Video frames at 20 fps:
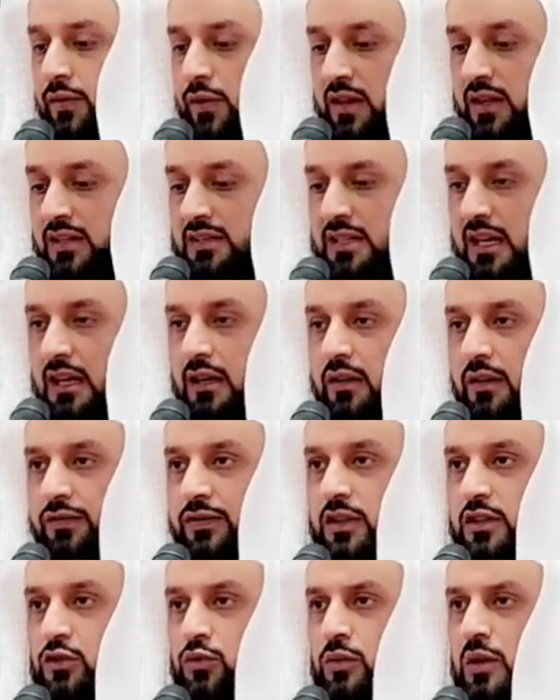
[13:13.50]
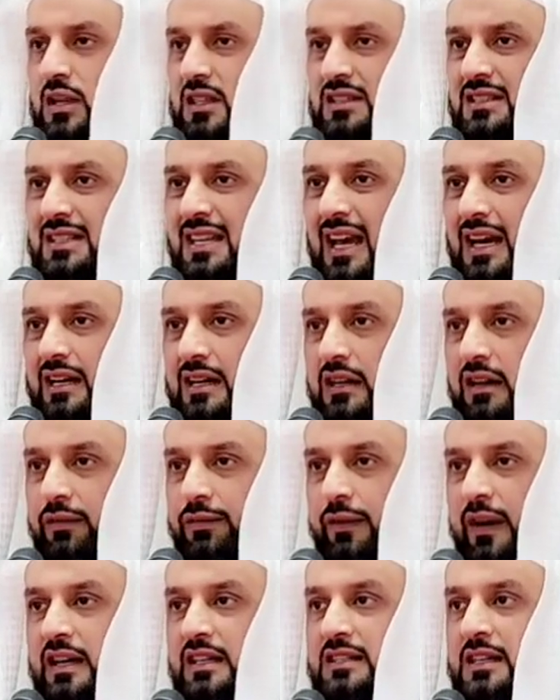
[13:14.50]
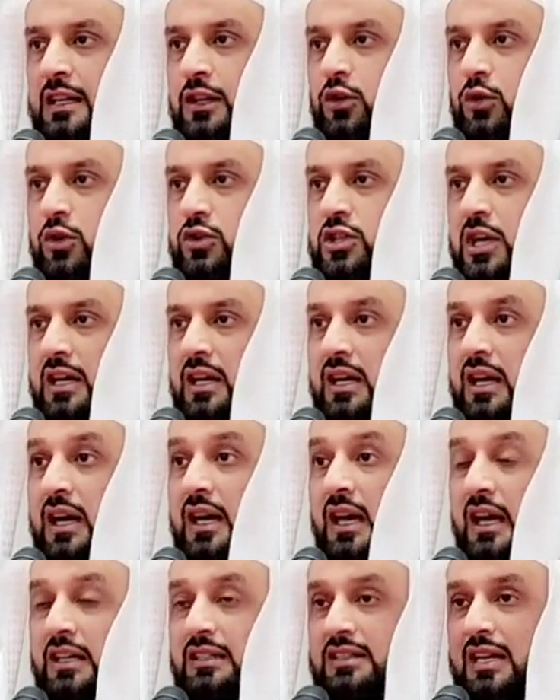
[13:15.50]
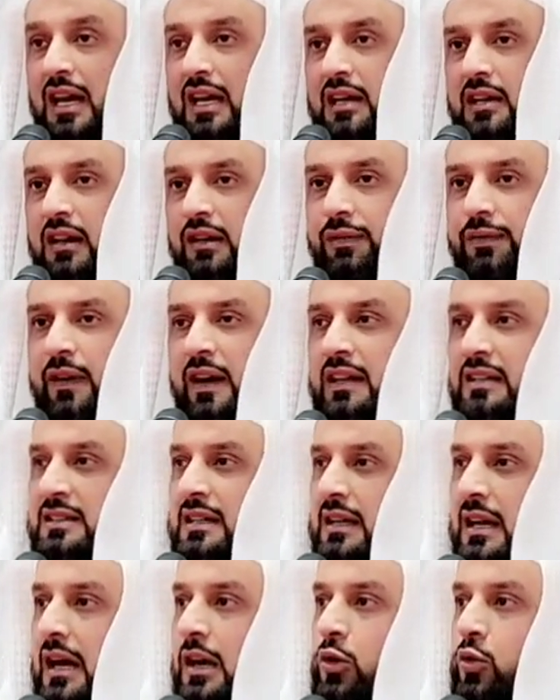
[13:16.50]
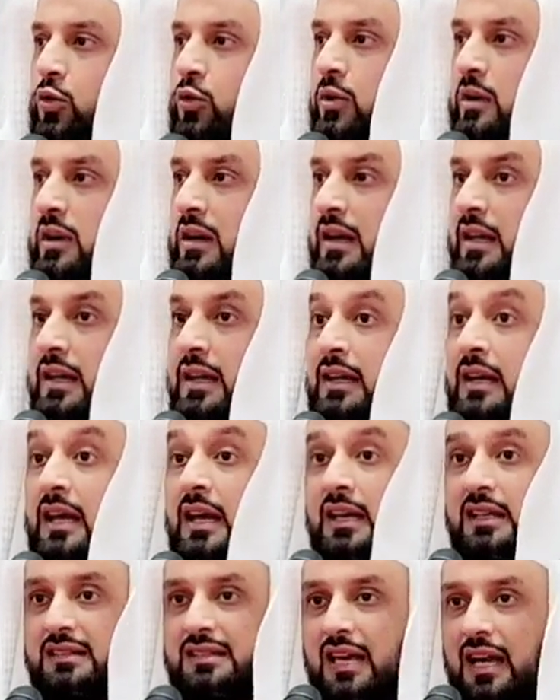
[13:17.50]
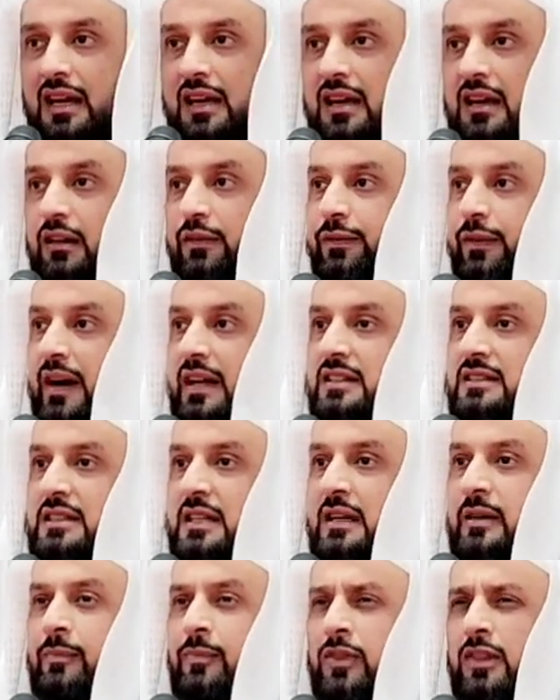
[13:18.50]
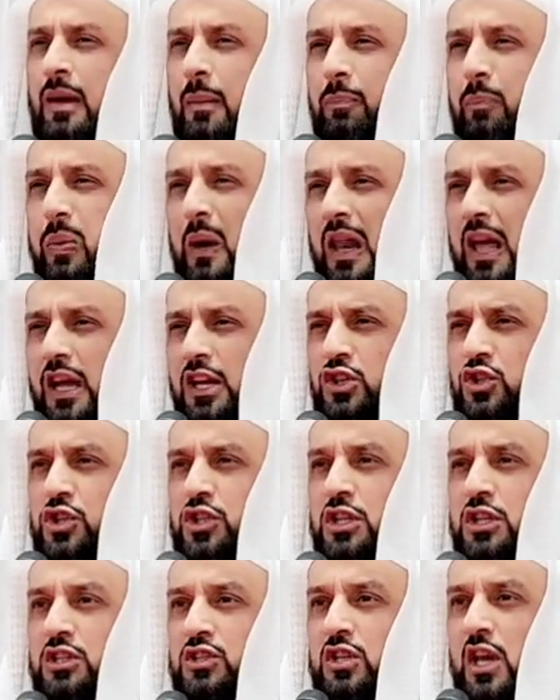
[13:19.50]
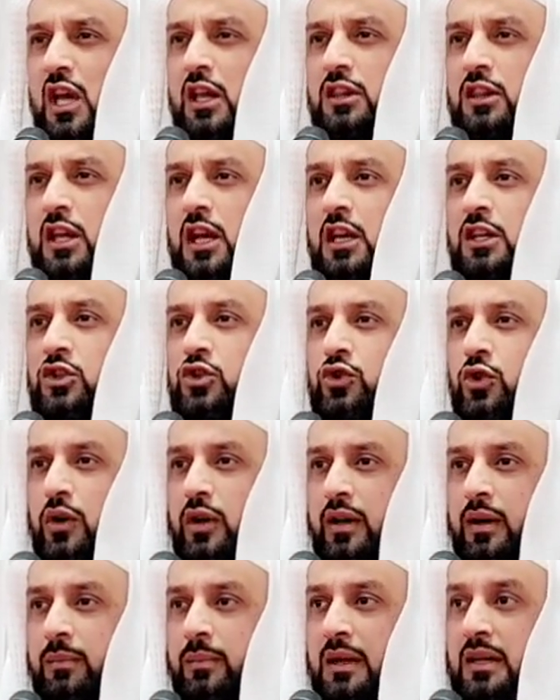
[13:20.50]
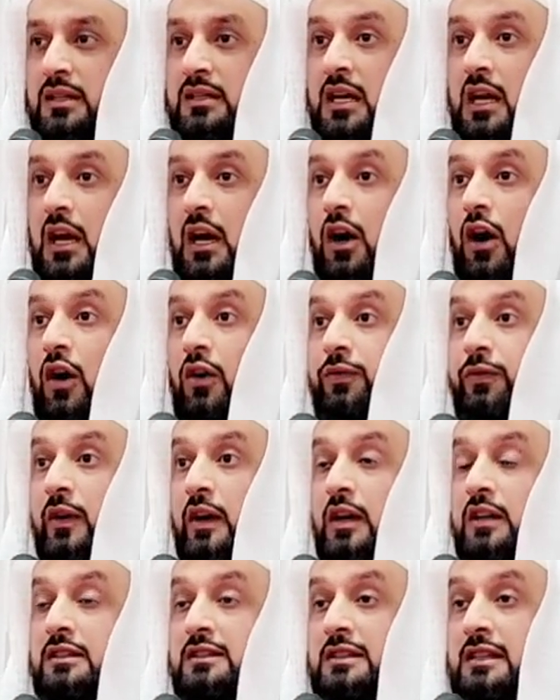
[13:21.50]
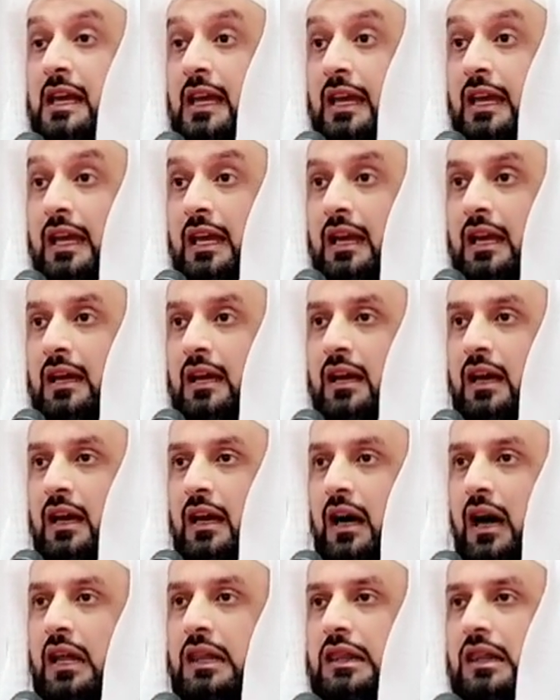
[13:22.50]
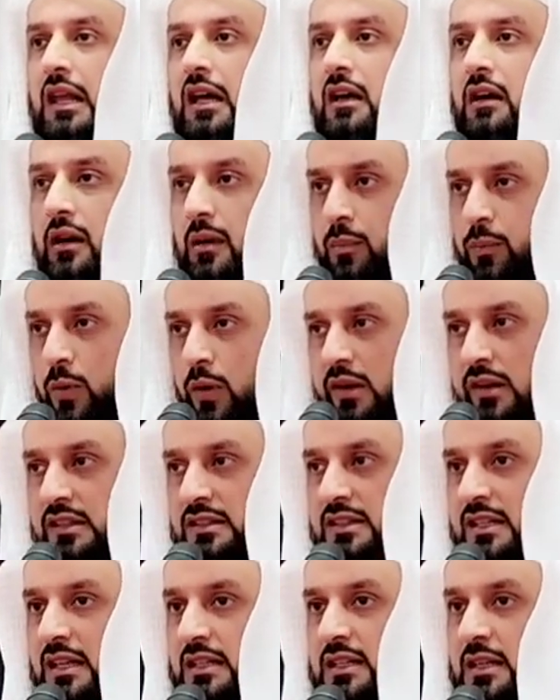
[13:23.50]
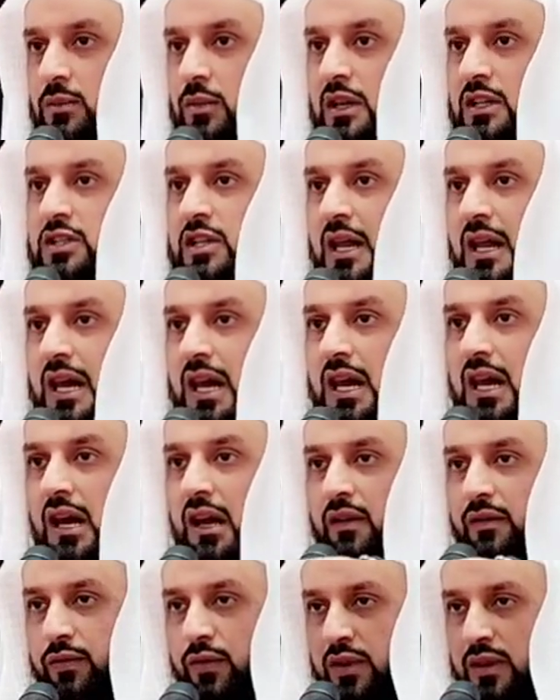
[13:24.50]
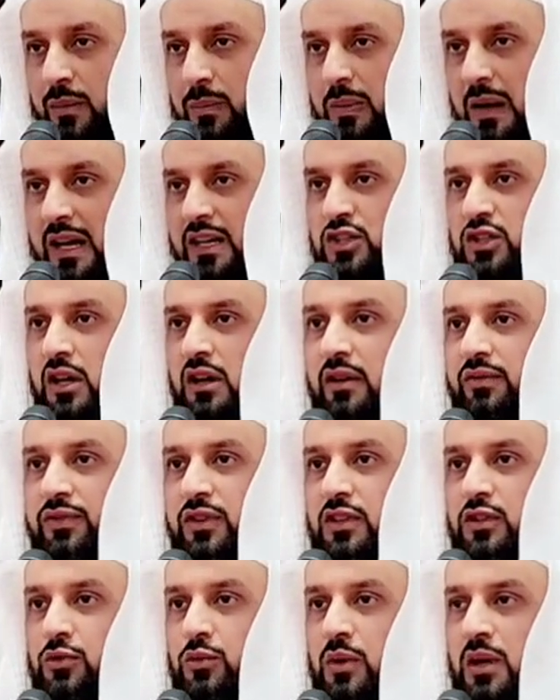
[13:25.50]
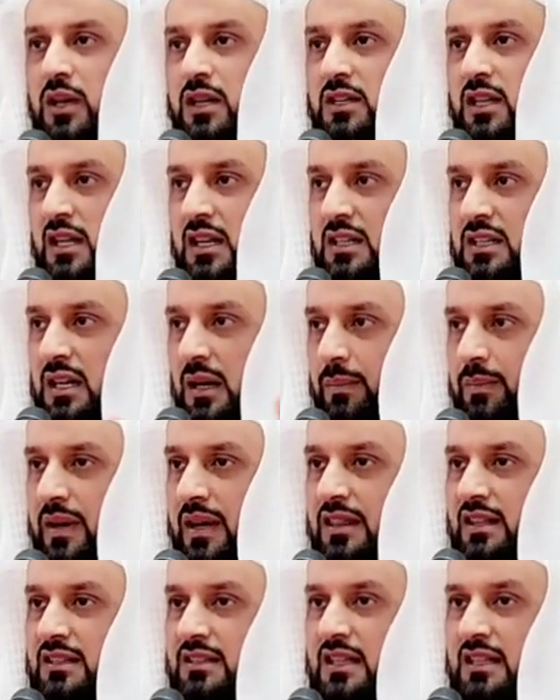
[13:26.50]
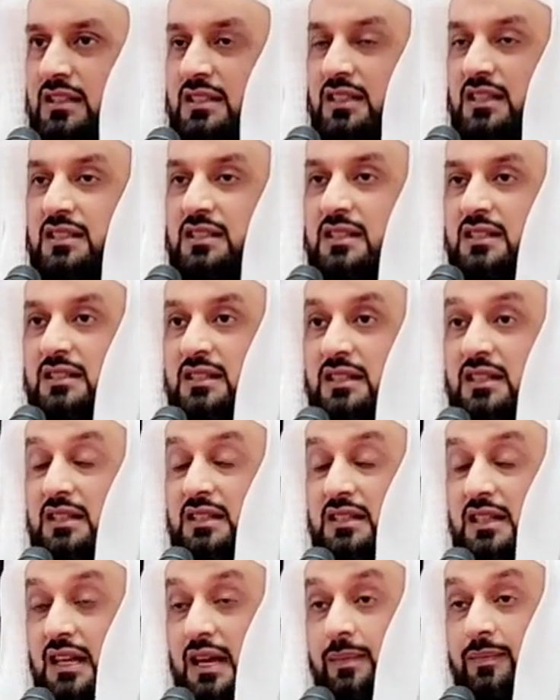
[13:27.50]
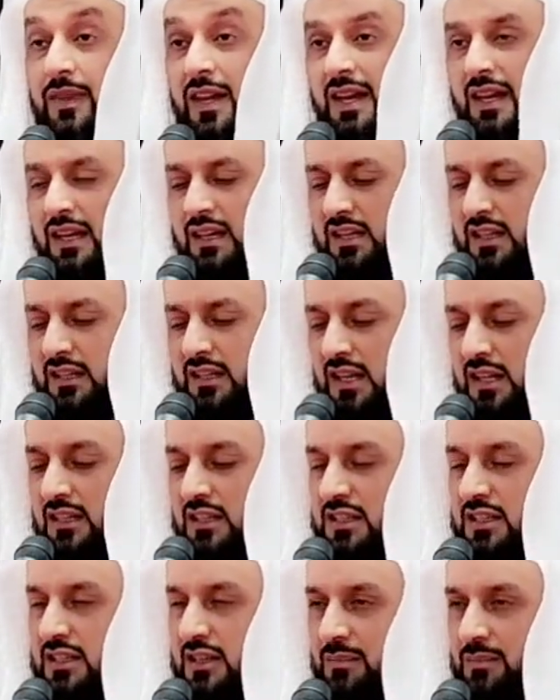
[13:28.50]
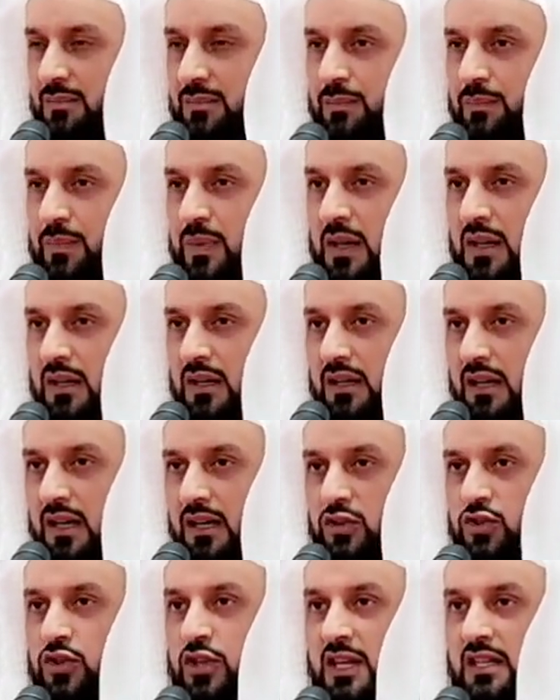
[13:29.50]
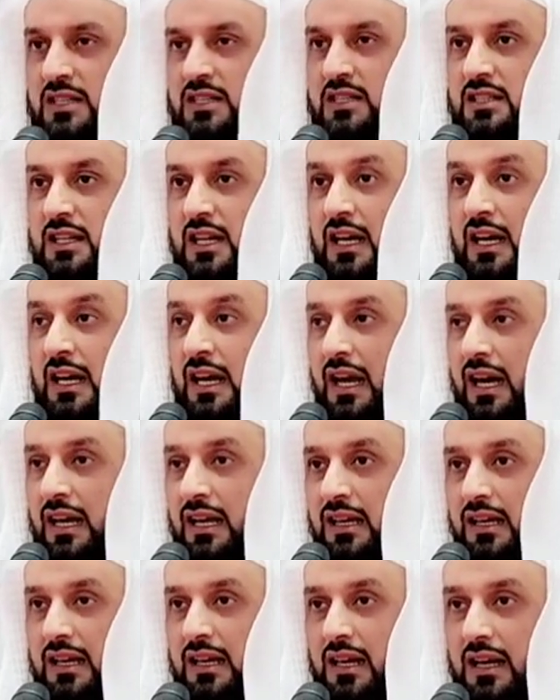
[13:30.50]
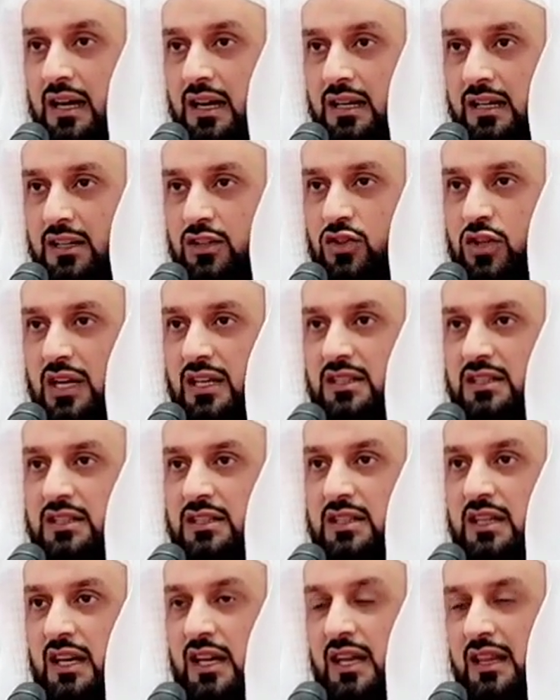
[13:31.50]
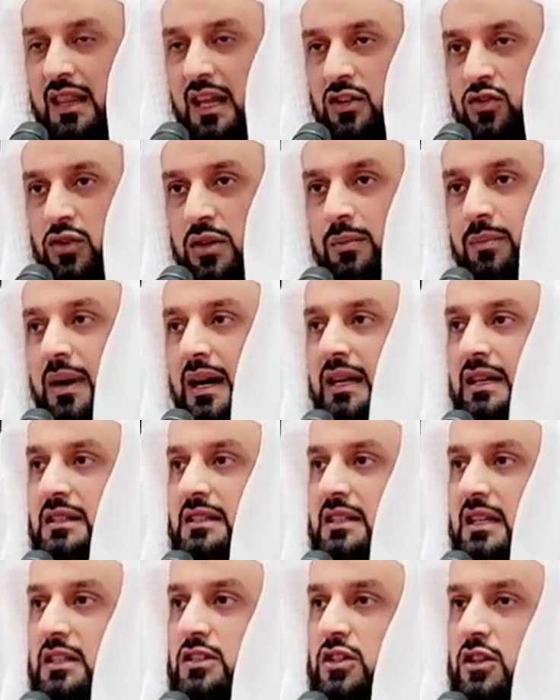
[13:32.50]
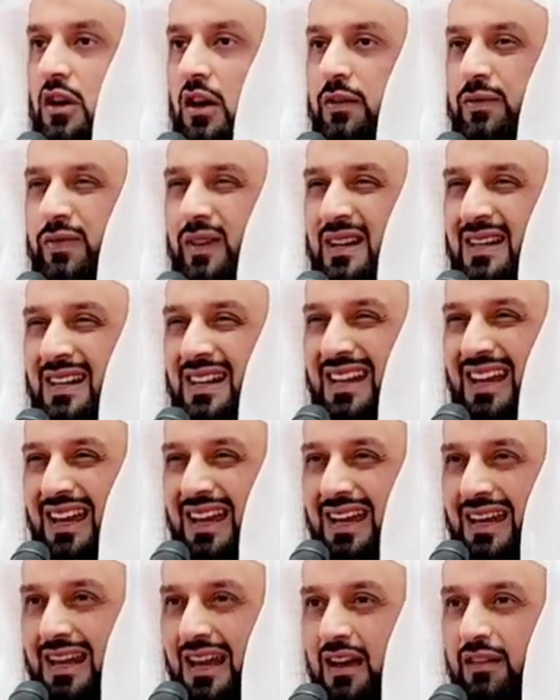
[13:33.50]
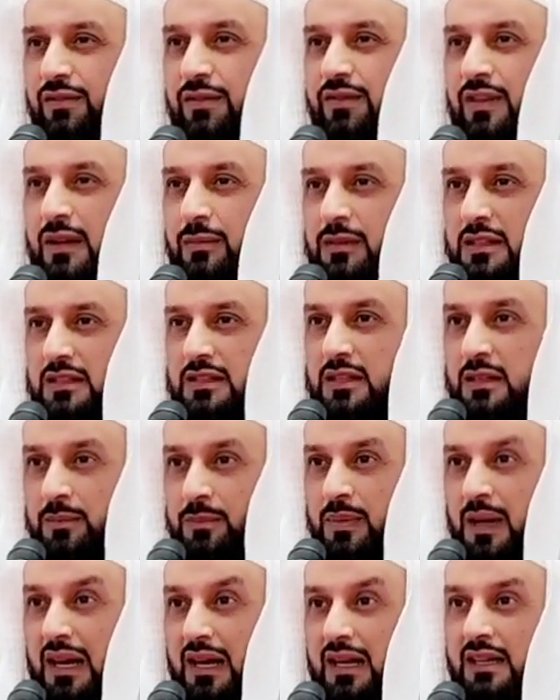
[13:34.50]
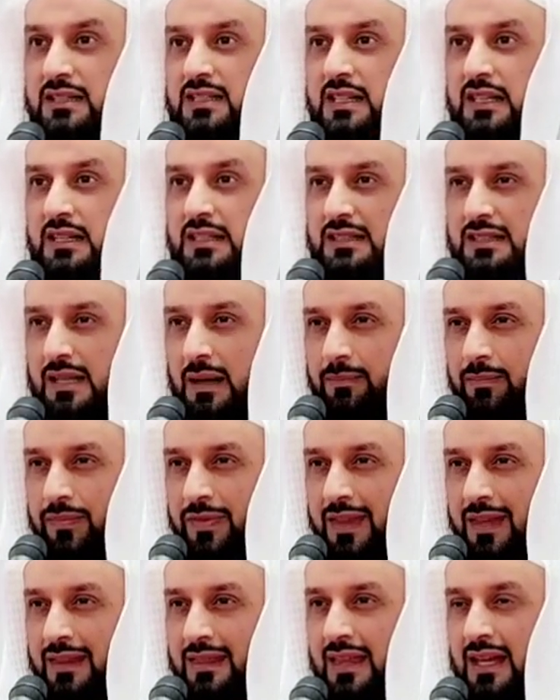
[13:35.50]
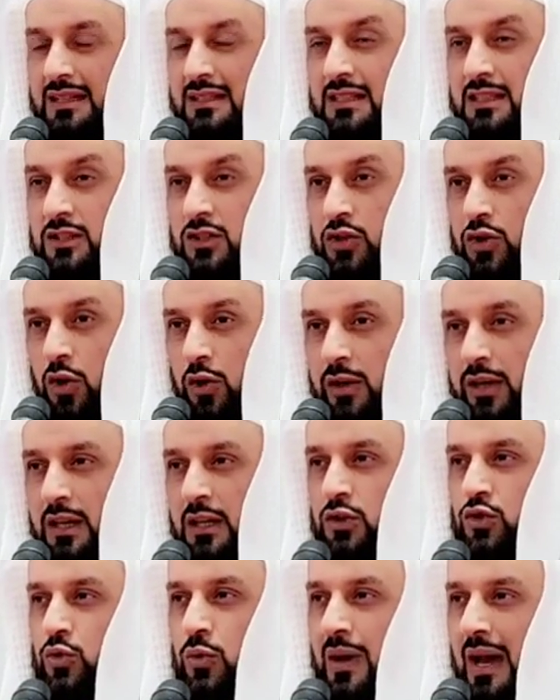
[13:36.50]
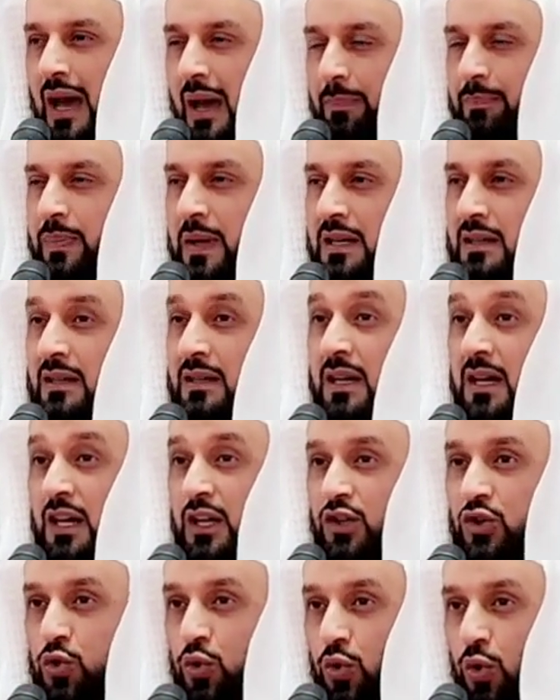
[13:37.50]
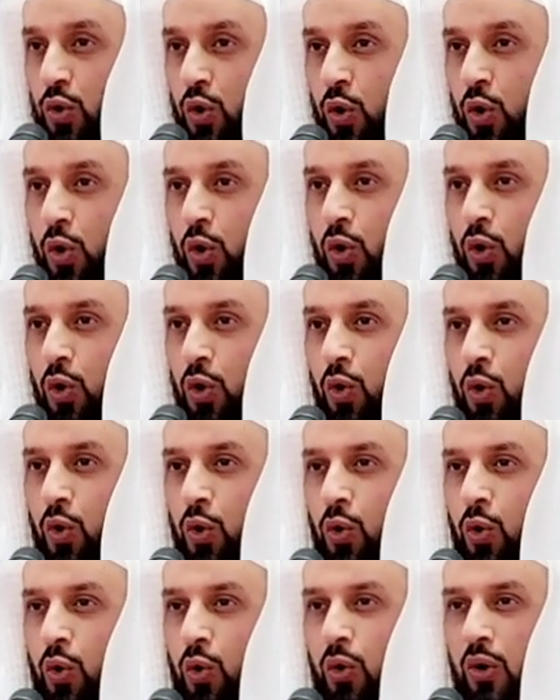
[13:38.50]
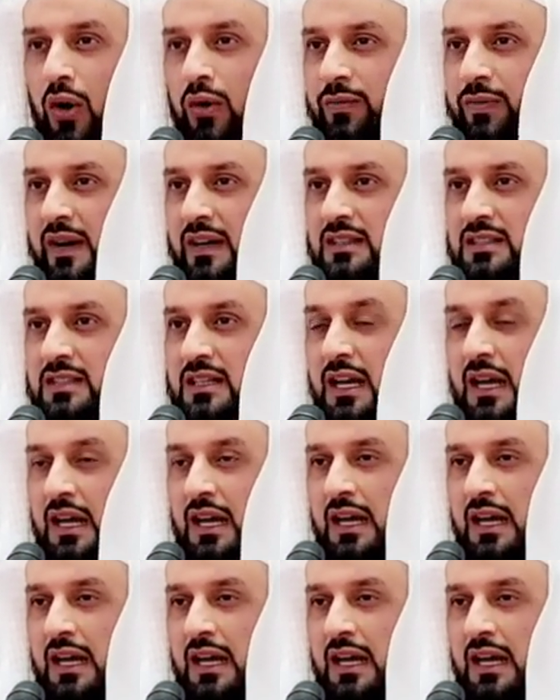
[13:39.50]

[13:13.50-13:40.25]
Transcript: for the sake of this world? Sacrificing your Jannah, sacrificing Al-Hur Al-Ain, sacrificing the pleasures and the enjoyment of seeing Allah Rabbul Izzati wal Jalal for the pleasure of this world. Dear brothers and sisters in Islam, it is a simple address, an address that reminds us of an inevitability, something that is going to happen to all of us.